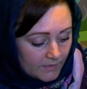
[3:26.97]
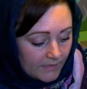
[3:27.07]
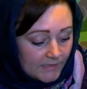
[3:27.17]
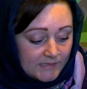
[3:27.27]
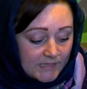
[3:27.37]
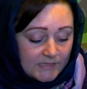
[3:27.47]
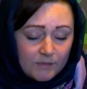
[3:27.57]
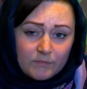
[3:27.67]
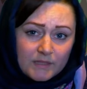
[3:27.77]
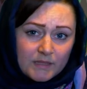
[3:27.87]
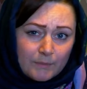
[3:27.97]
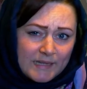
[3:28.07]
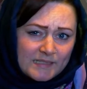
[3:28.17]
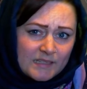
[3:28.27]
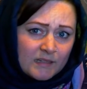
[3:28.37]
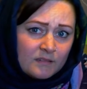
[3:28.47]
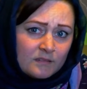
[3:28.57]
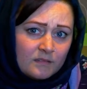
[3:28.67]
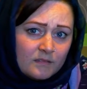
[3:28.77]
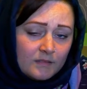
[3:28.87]
"Is there something the matter?"
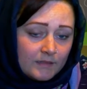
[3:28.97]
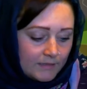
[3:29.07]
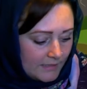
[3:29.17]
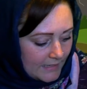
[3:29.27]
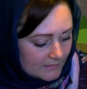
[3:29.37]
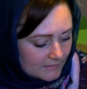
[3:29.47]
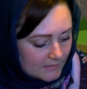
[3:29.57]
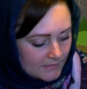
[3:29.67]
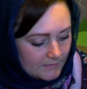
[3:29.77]
he asked.